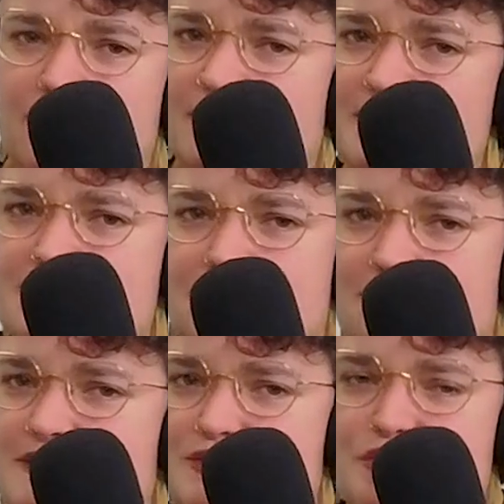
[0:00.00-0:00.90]
that's
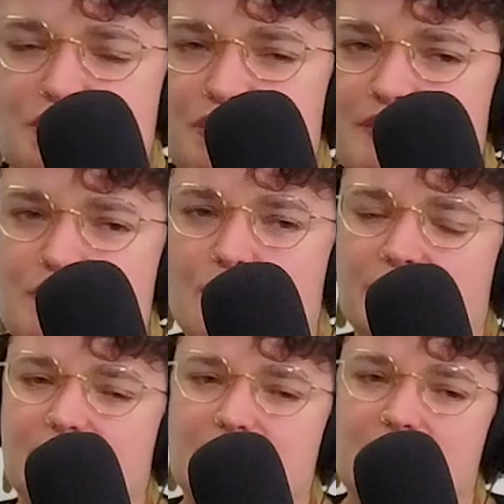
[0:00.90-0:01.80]
critically
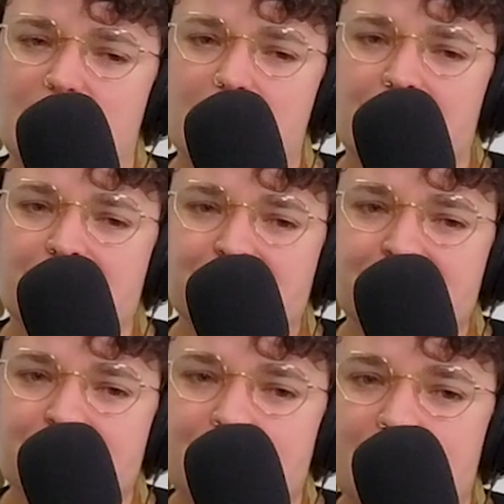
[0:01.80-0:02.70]
important.
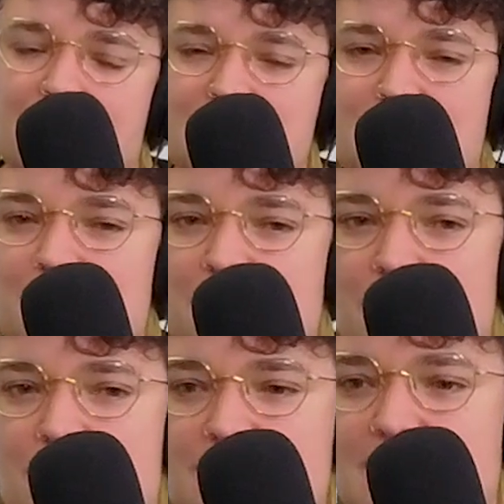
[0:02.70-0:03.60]
I tell
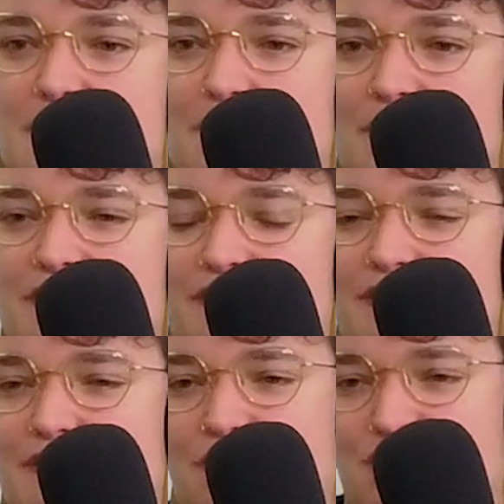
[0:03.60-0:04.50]
people all the time,
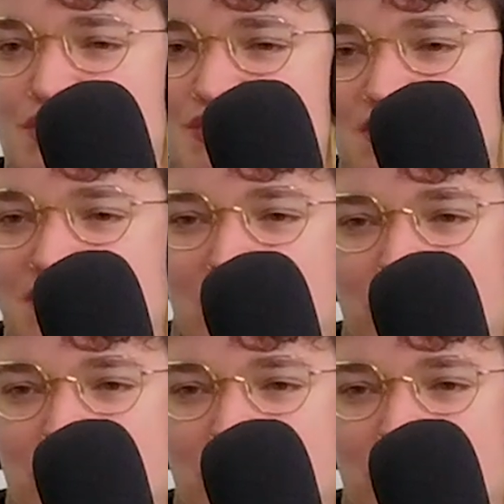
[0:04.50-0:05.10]
if we're just sitting up